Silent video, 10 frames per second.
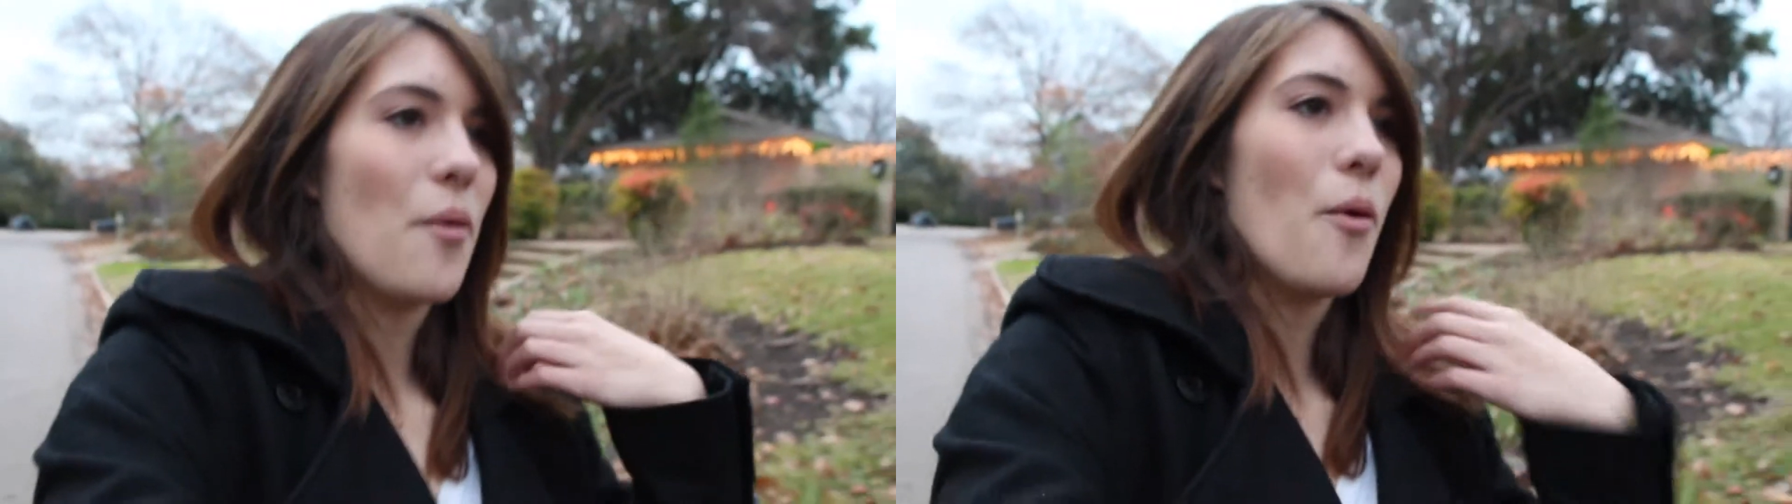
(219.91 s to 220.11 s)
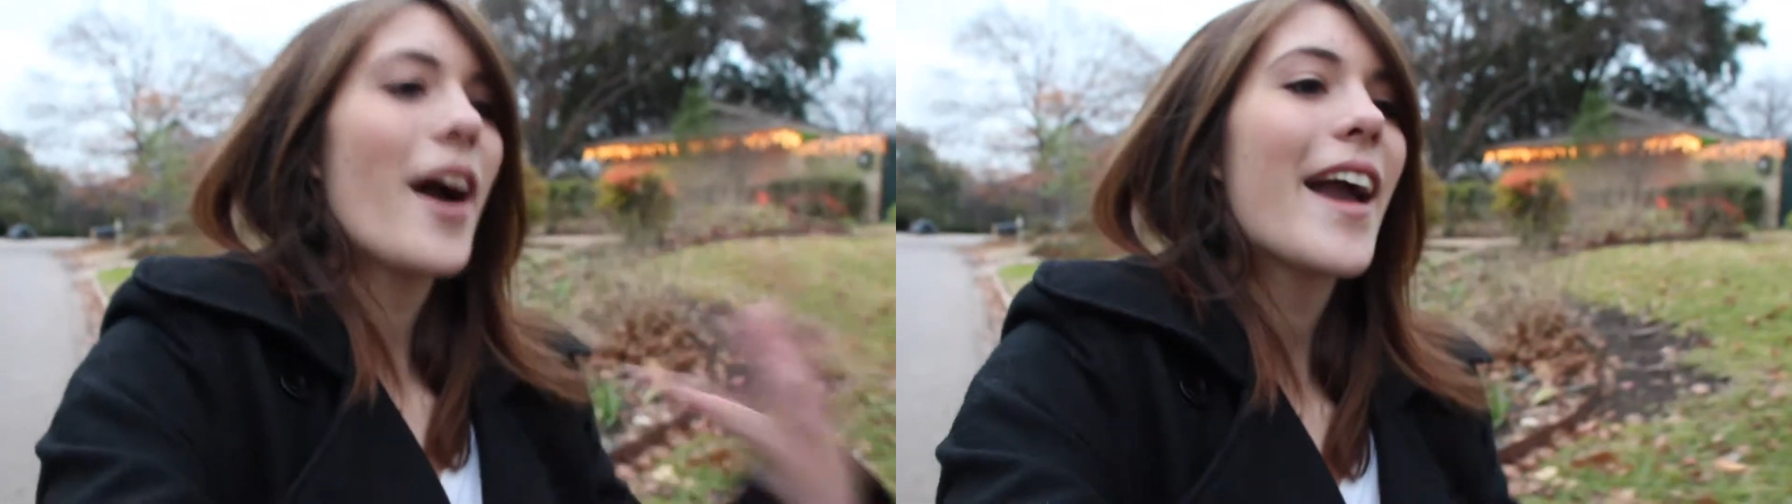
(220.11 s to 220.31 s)

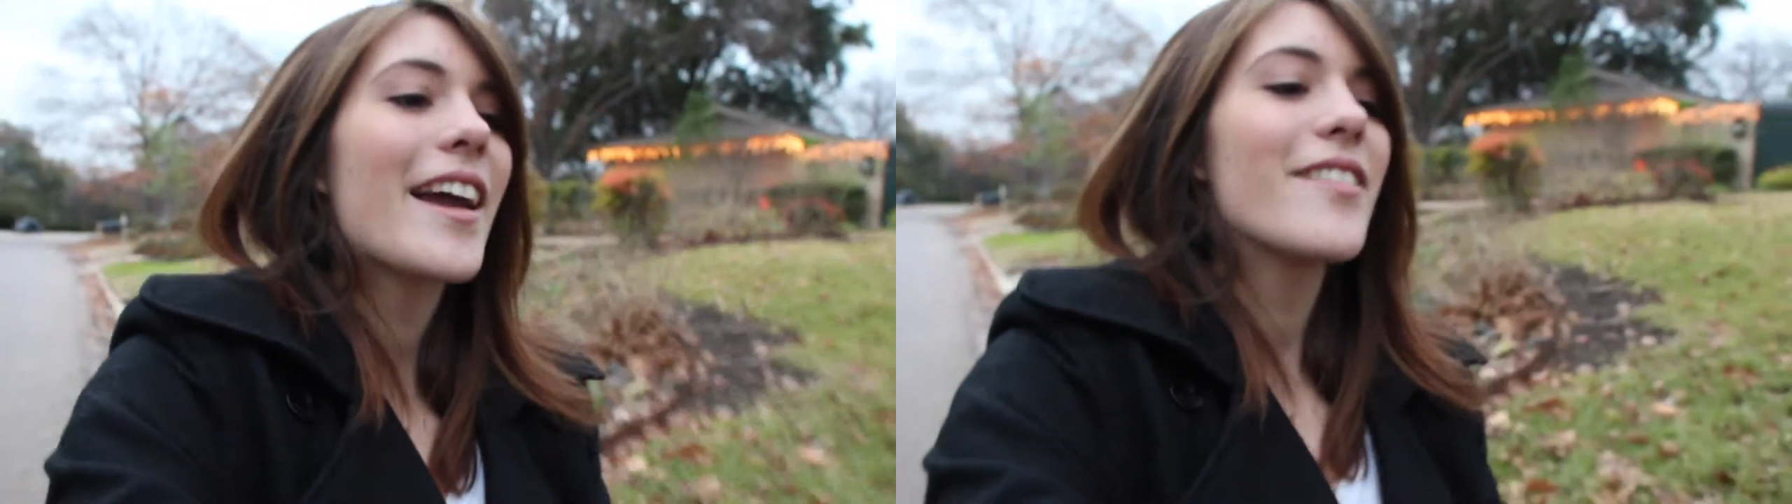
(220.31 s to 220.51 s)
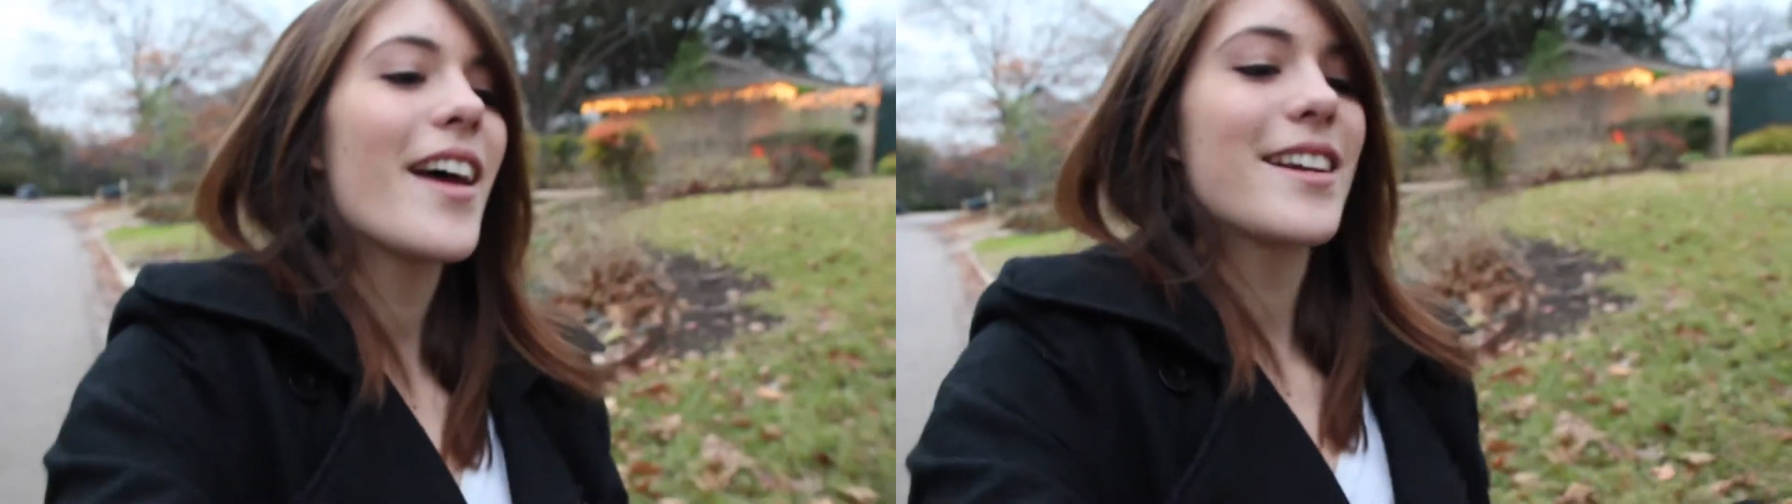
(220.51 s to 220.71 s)
walk
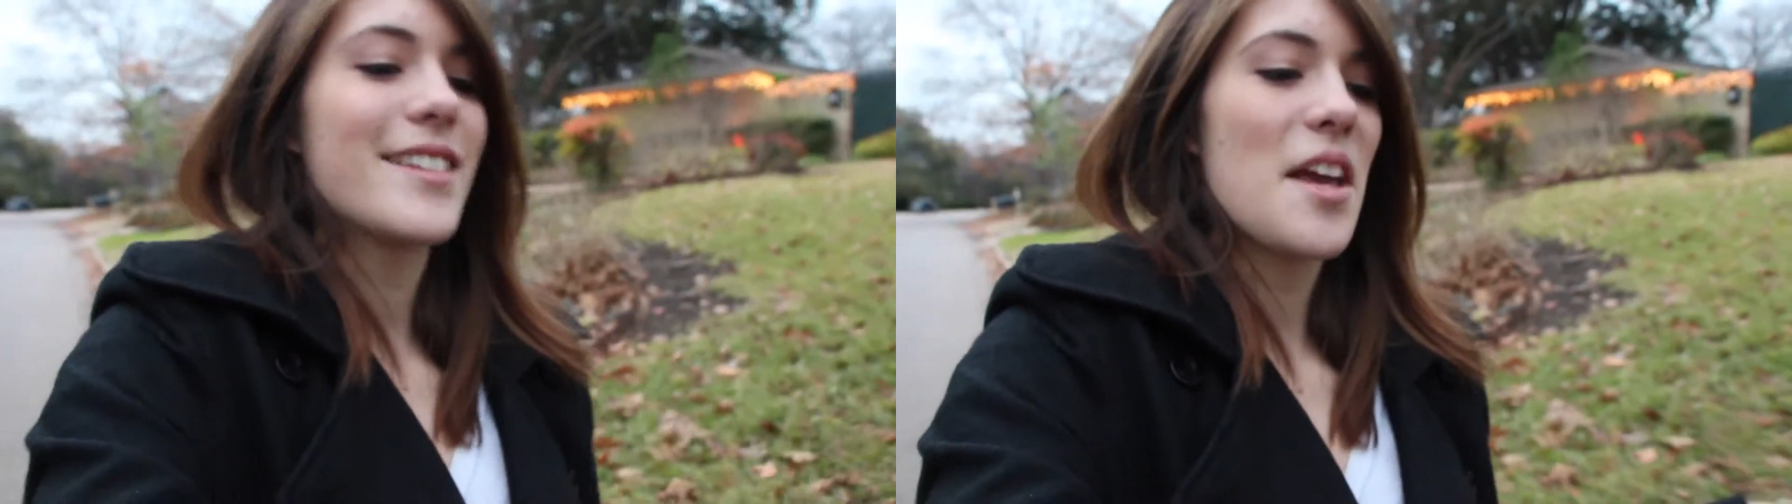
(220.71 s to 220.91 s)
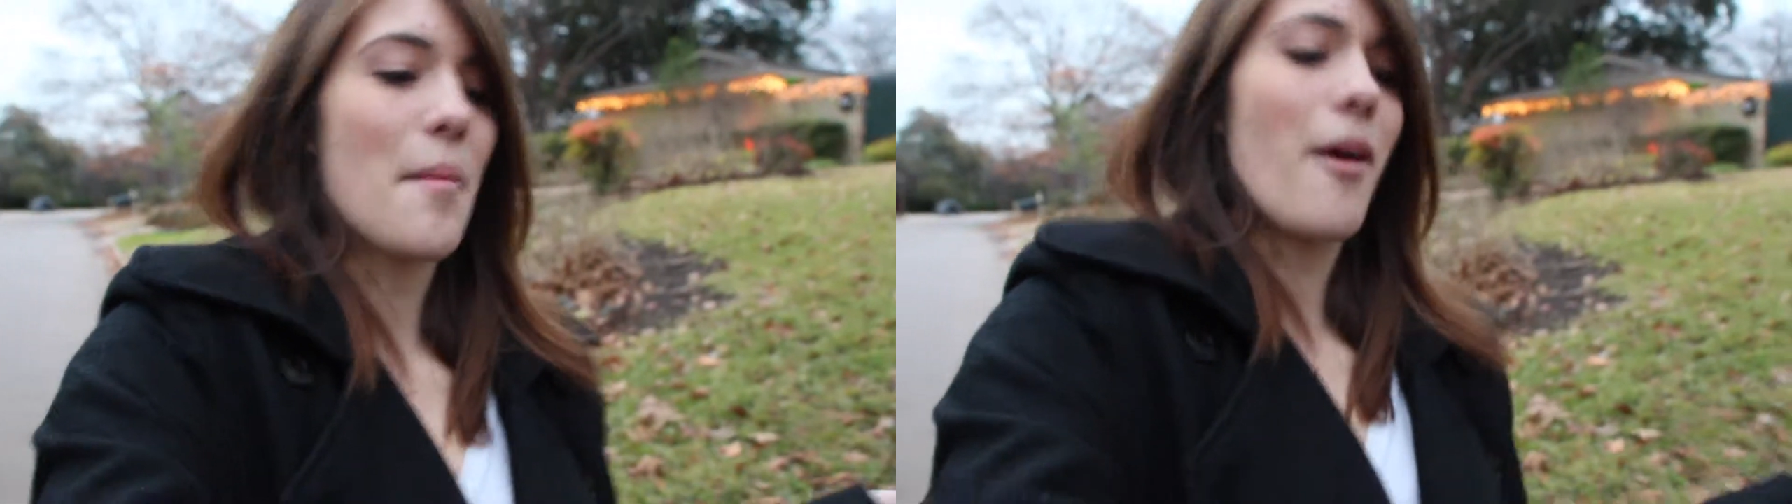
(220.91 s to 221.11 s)
out of that exam